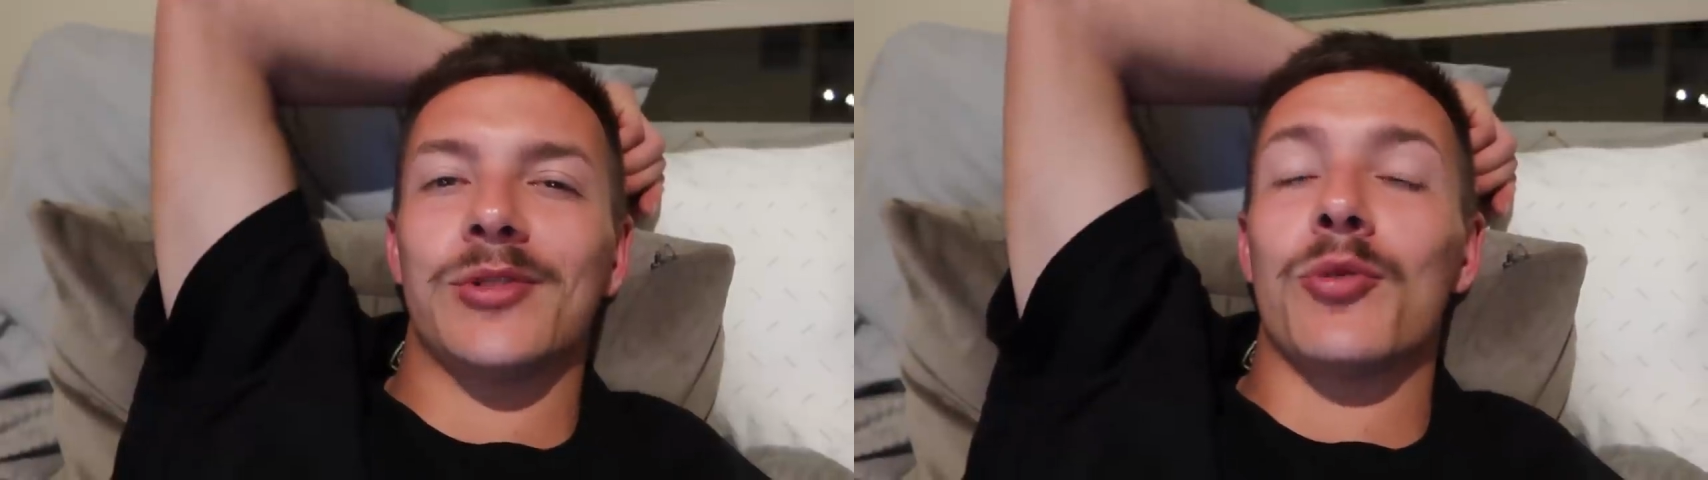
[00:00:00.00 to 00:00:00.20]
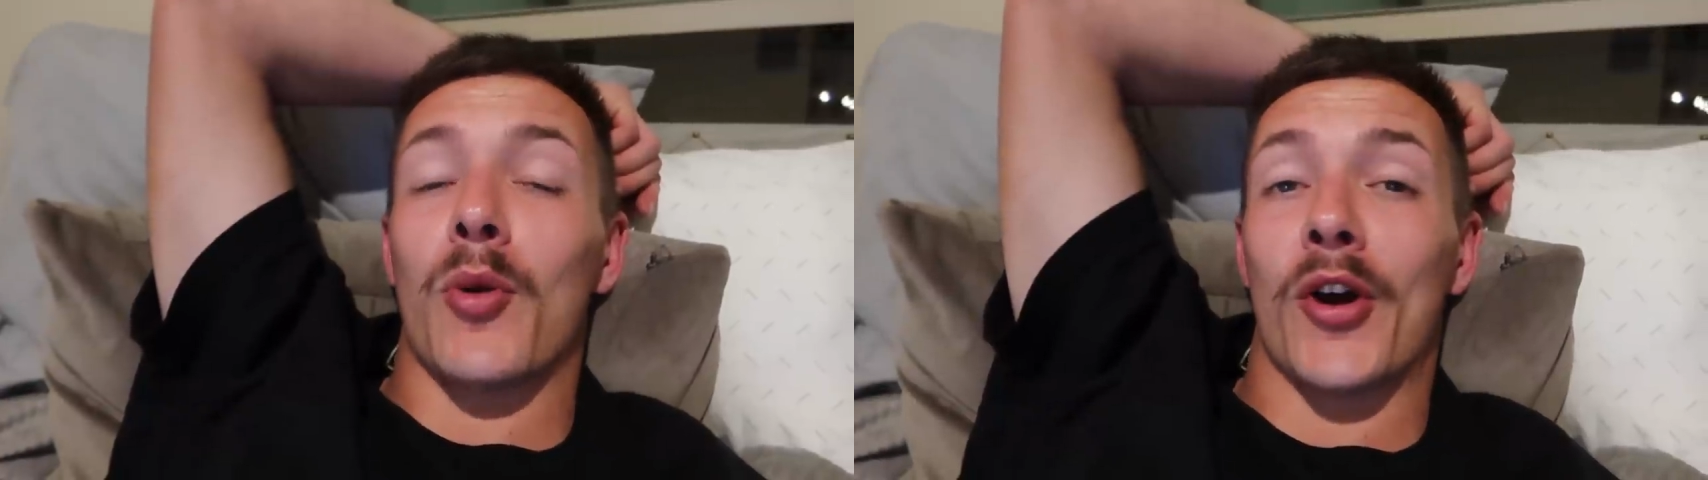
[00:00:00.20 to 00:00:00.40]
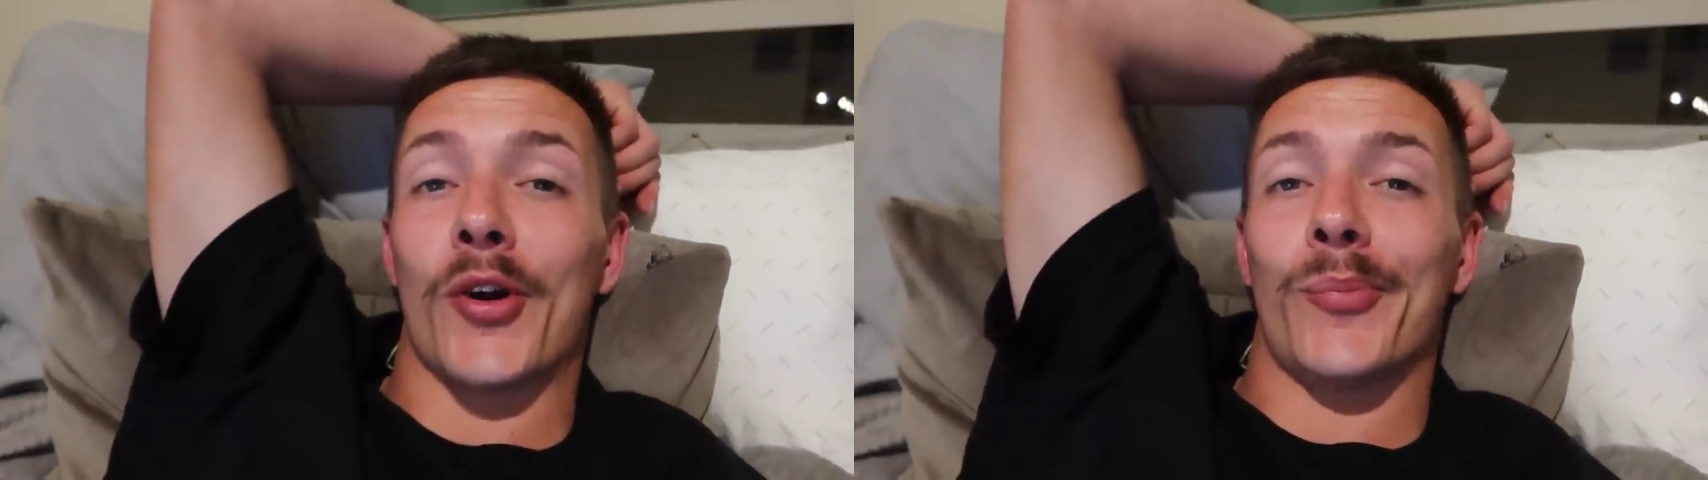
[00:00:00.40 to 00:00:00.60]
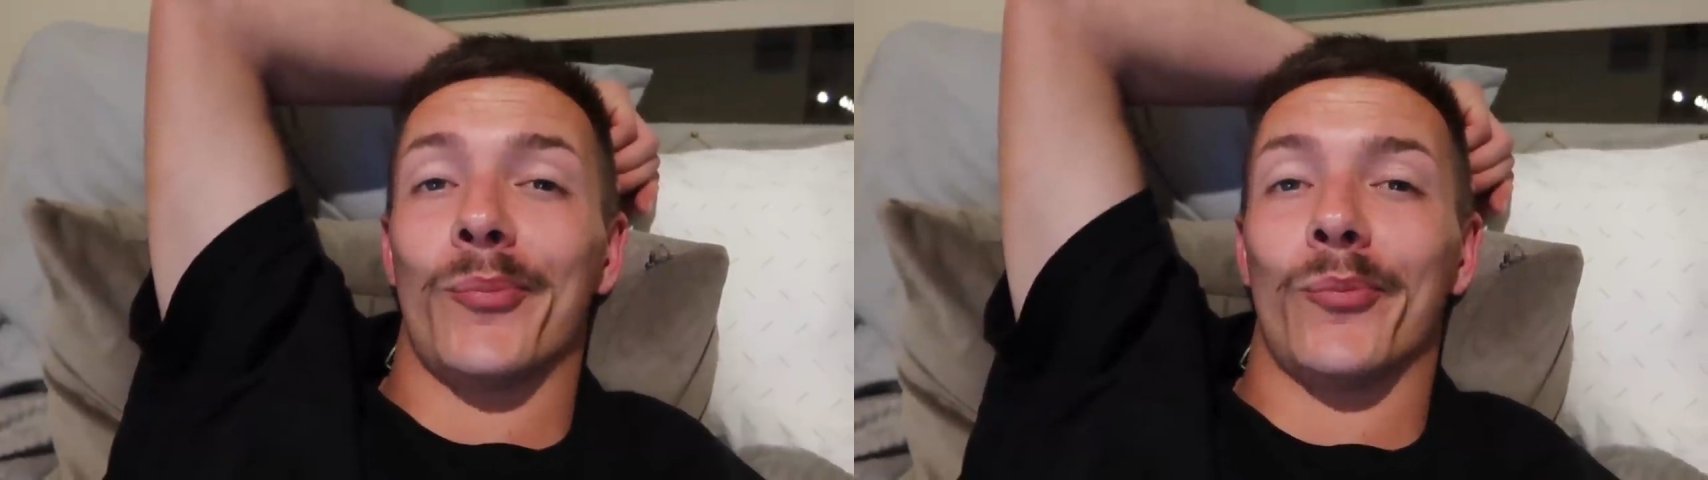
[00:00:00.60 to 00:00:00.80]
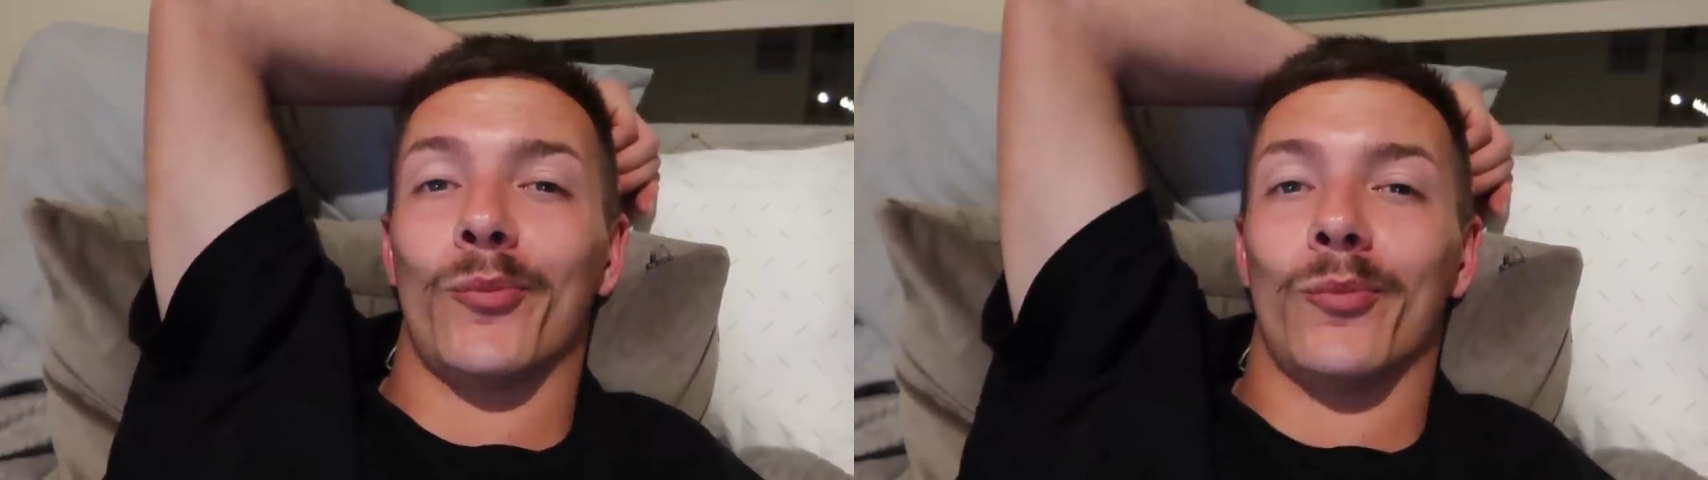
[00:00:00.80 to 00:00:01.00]
tomorrow?
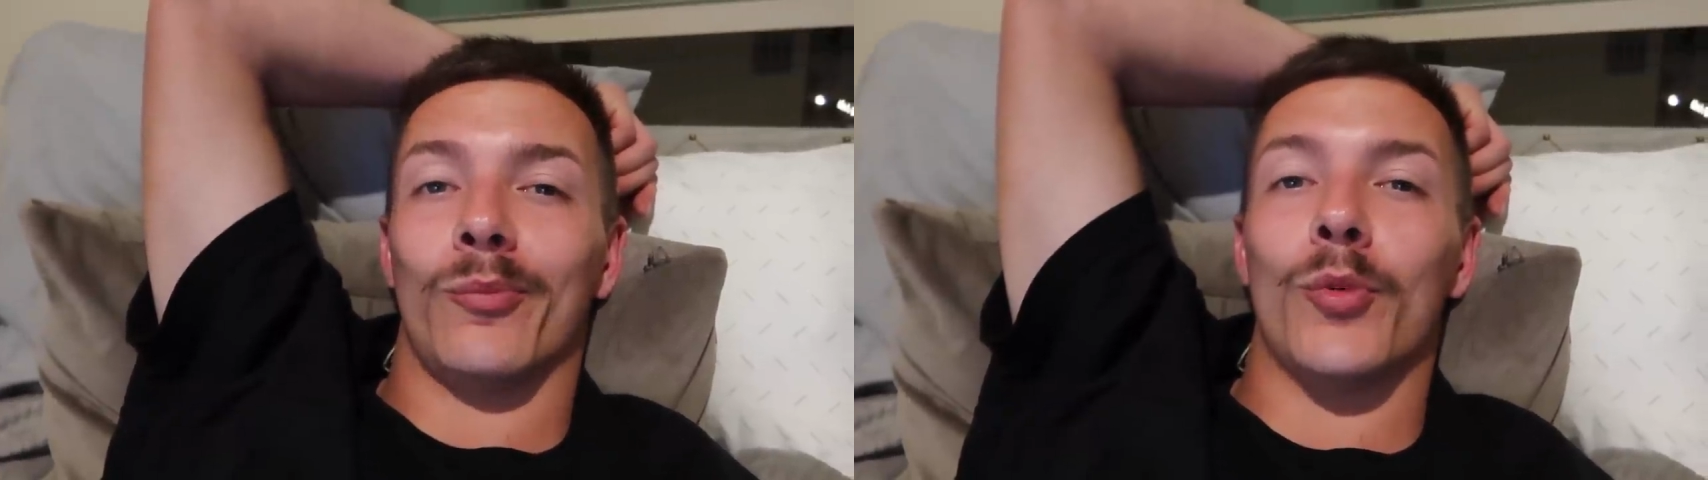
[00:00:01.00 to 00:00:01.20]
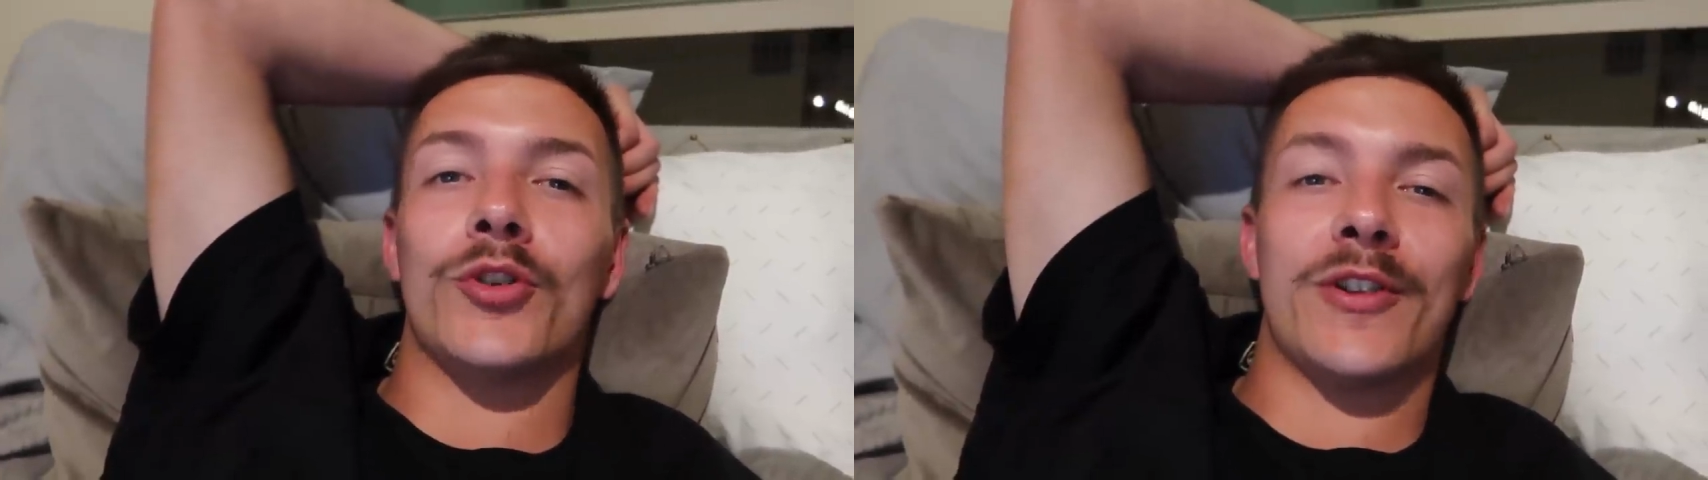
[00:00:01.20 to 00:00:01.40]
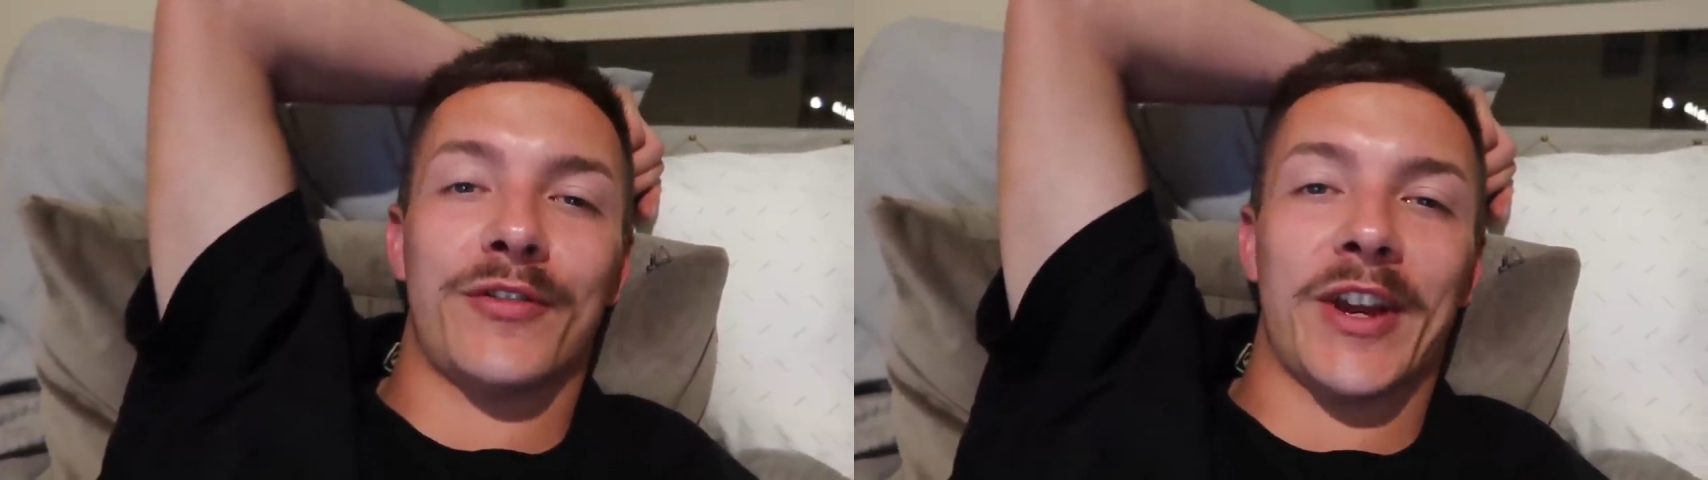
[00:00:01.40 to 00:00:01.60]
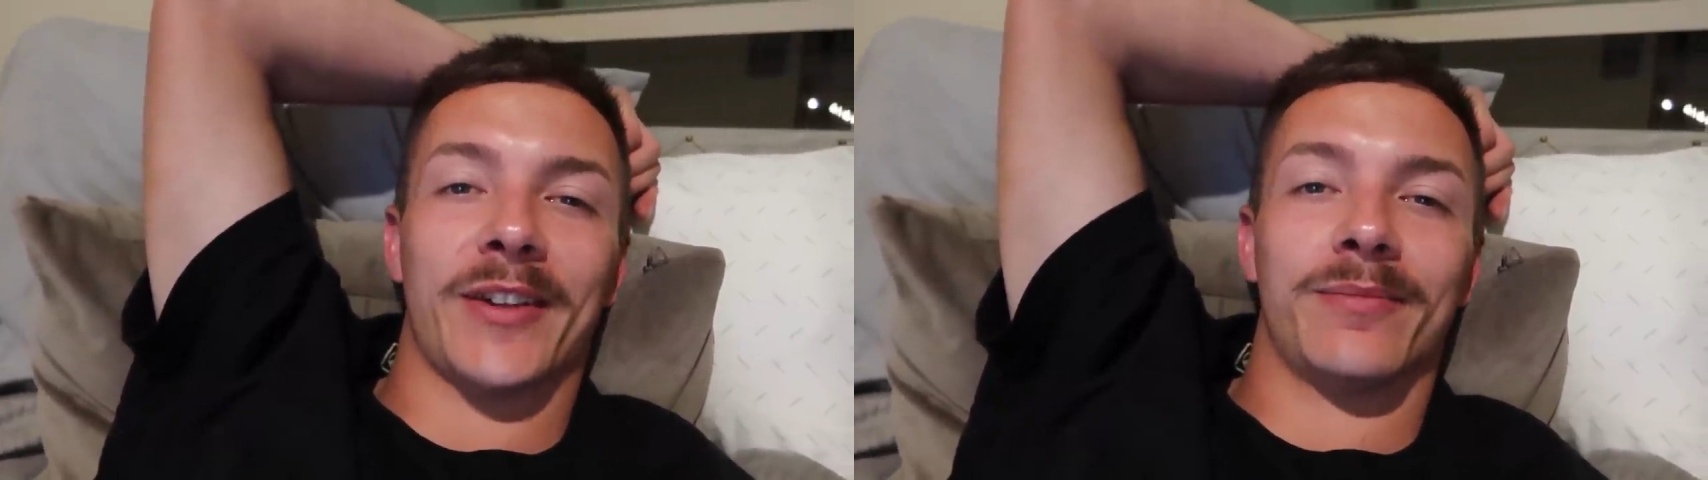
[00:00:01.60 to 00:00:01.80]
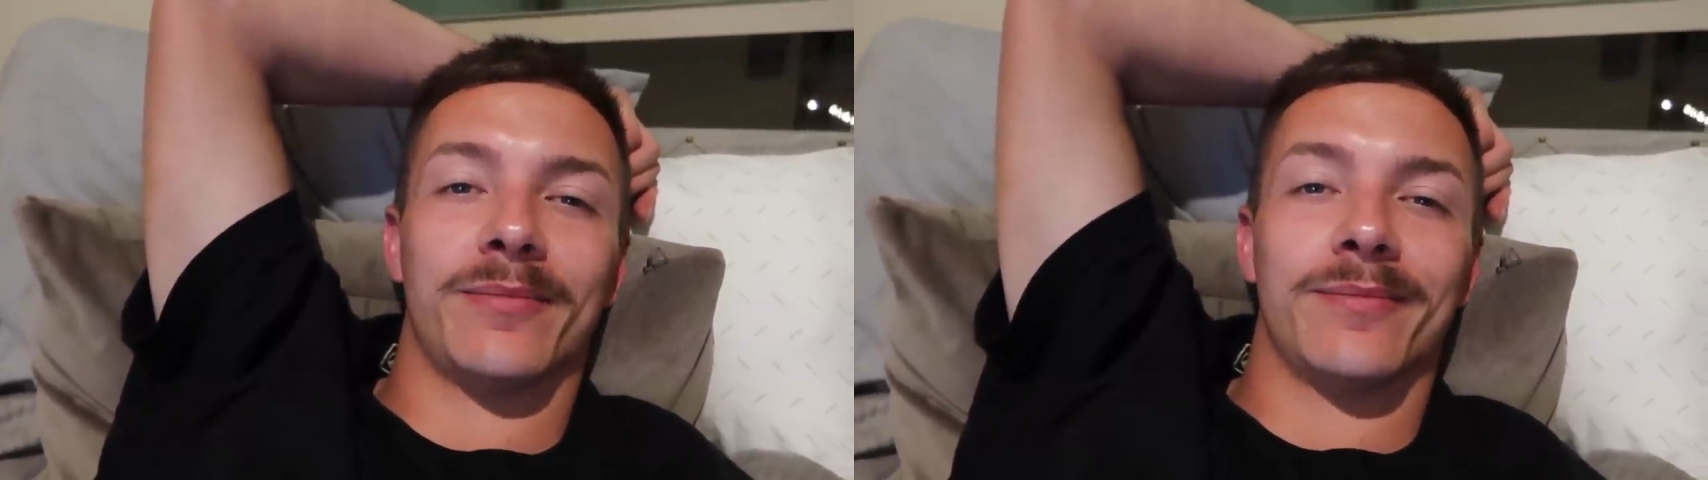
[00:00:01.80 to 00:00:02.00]
More drifting.